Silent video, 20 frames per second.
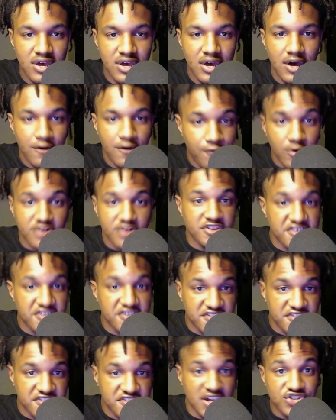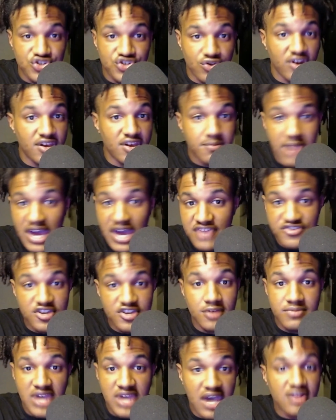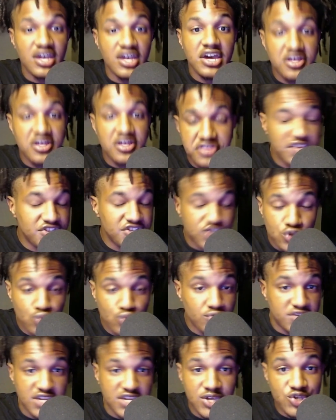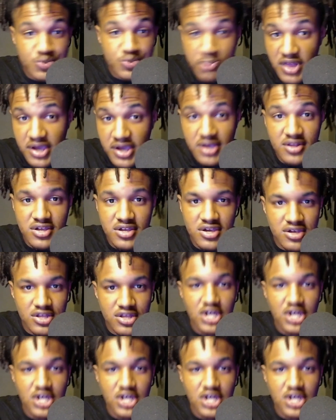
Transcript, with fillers: for the second straight matchup that these two teams played in.